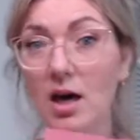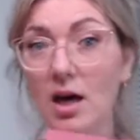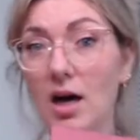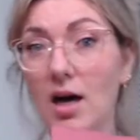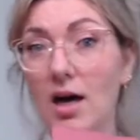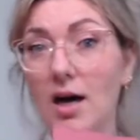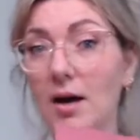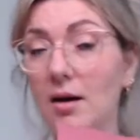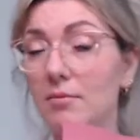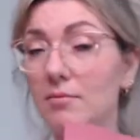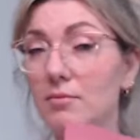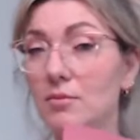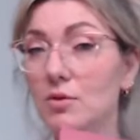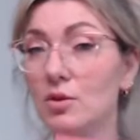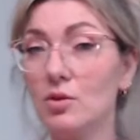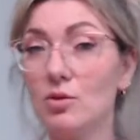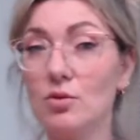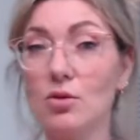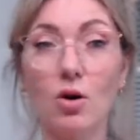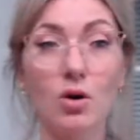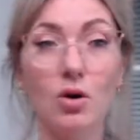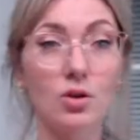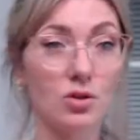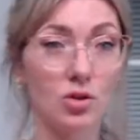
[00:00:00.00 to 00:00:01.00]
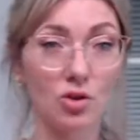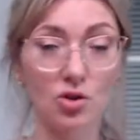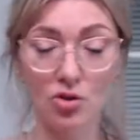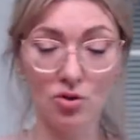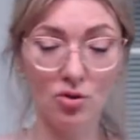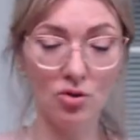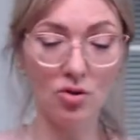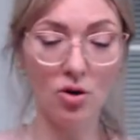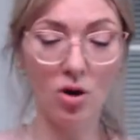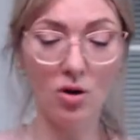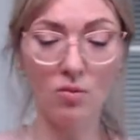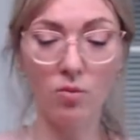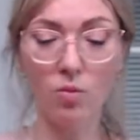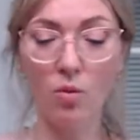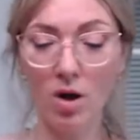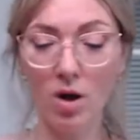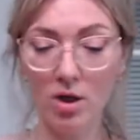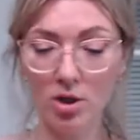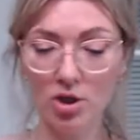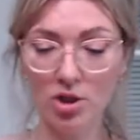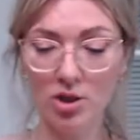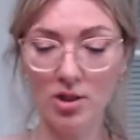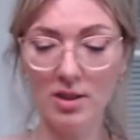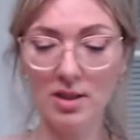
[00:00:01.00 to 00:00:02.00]
Um, you also should not
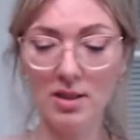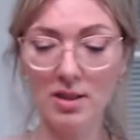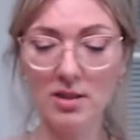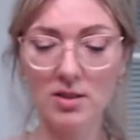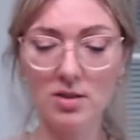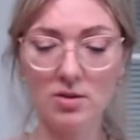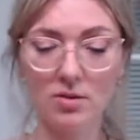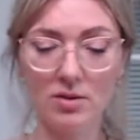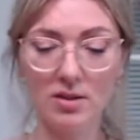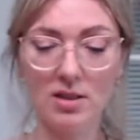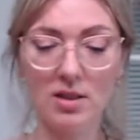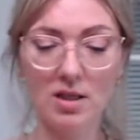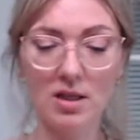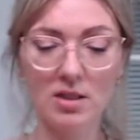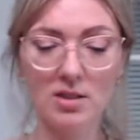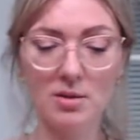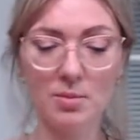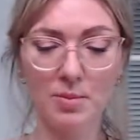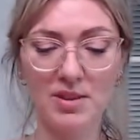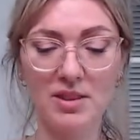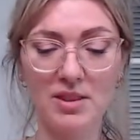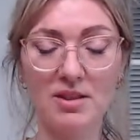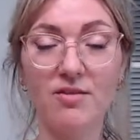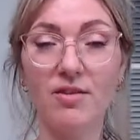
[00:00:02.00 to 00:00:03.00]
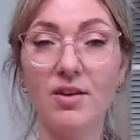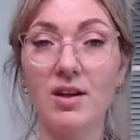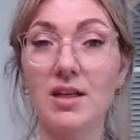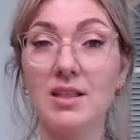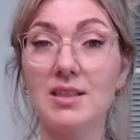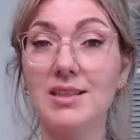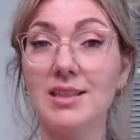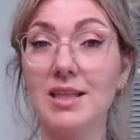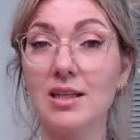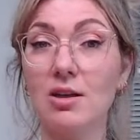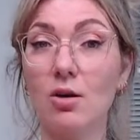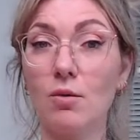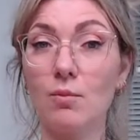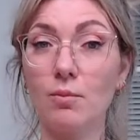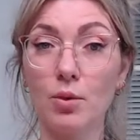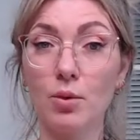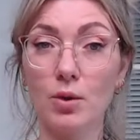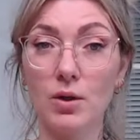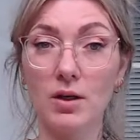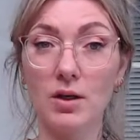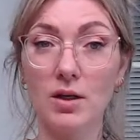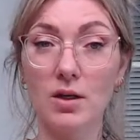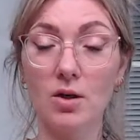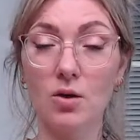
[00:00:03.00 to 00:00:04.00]
wash this. So it does specifically say don't
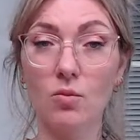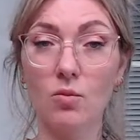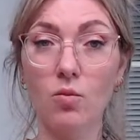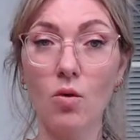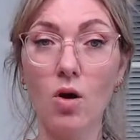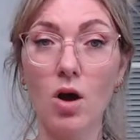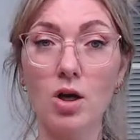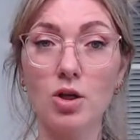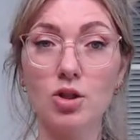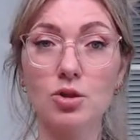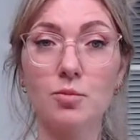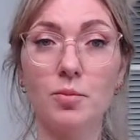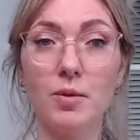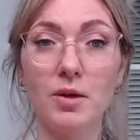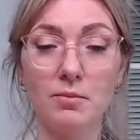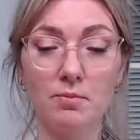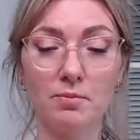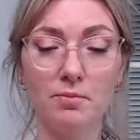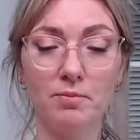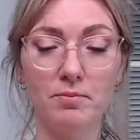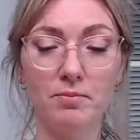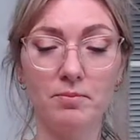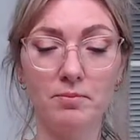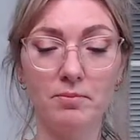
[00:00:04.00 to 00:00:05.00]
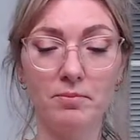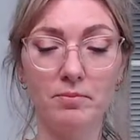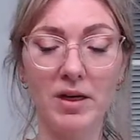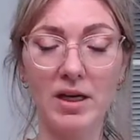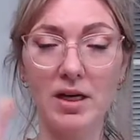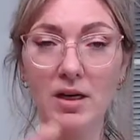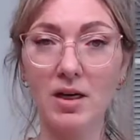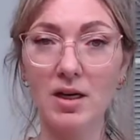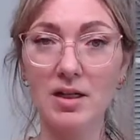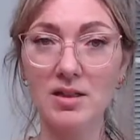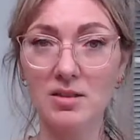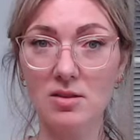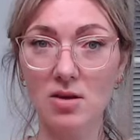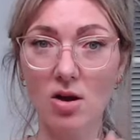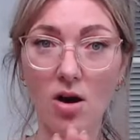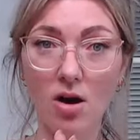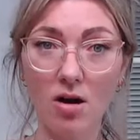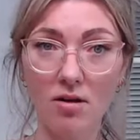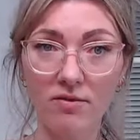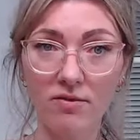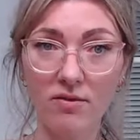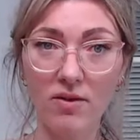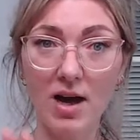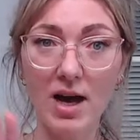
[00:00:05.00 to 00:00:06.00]
put it in the wash. But because
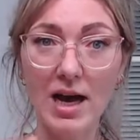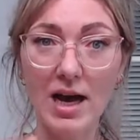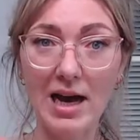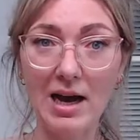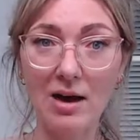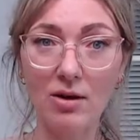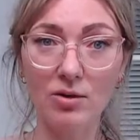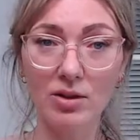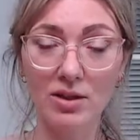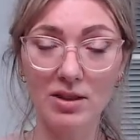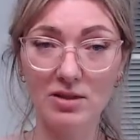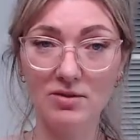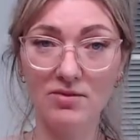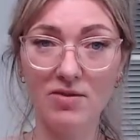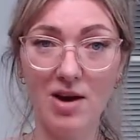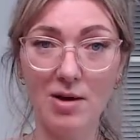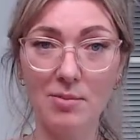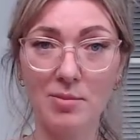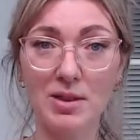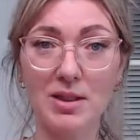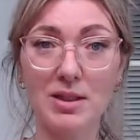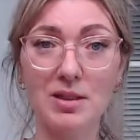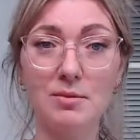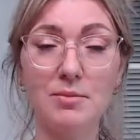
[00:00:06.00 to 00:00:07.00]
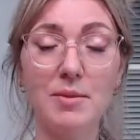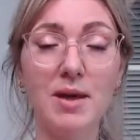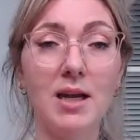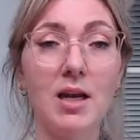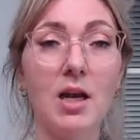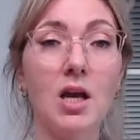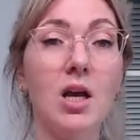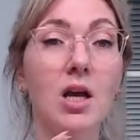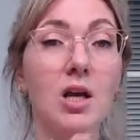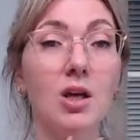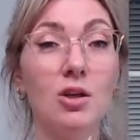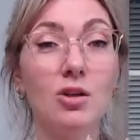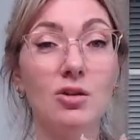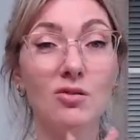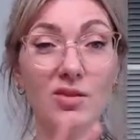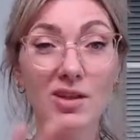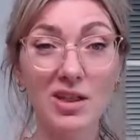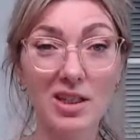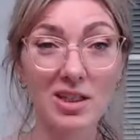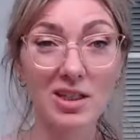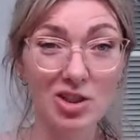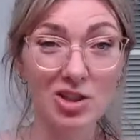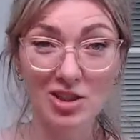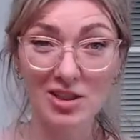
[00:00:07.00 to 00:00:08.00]
of how this fabric is made, you
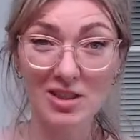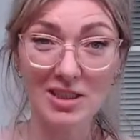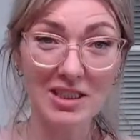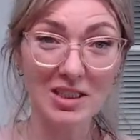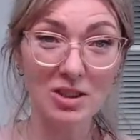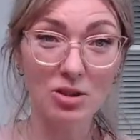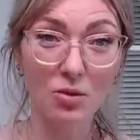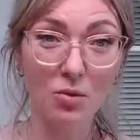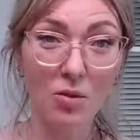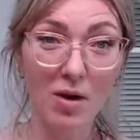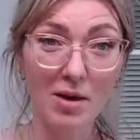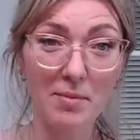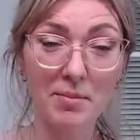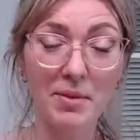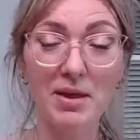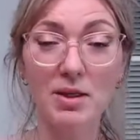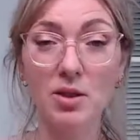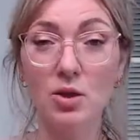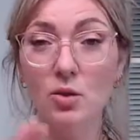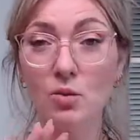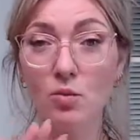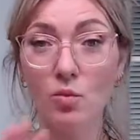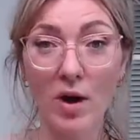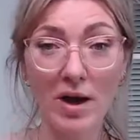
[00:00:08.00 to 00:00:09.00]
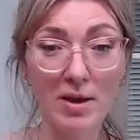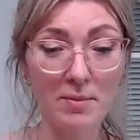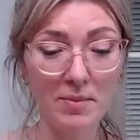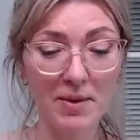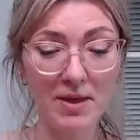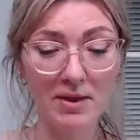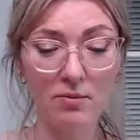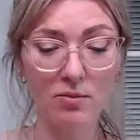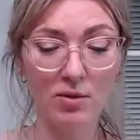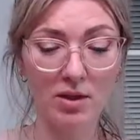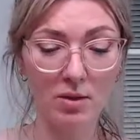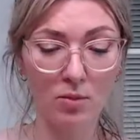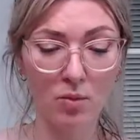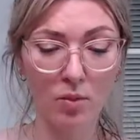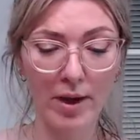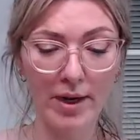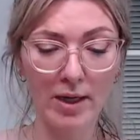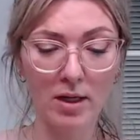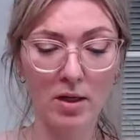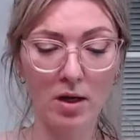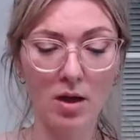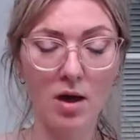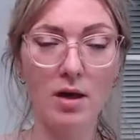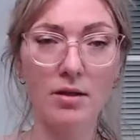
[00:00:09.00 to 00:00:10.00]
really just need to wipe it. You wipe it with a
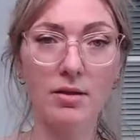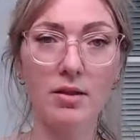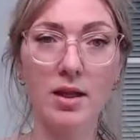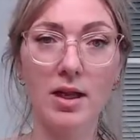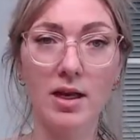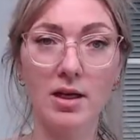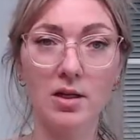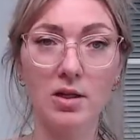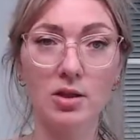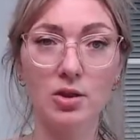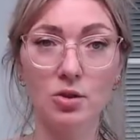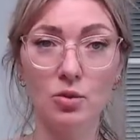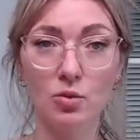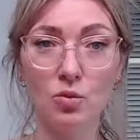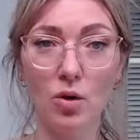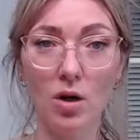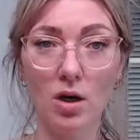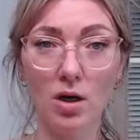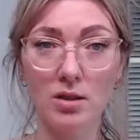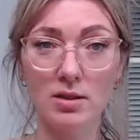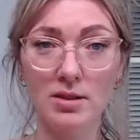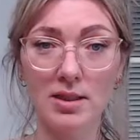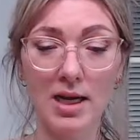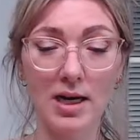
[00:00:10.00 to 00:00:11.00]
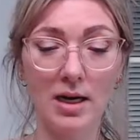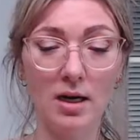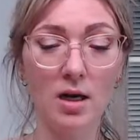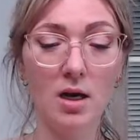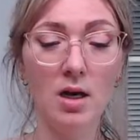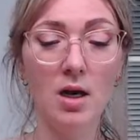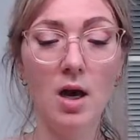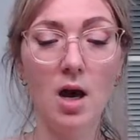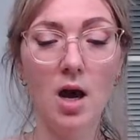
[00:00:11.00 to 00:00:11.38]
wet cloth and you are done.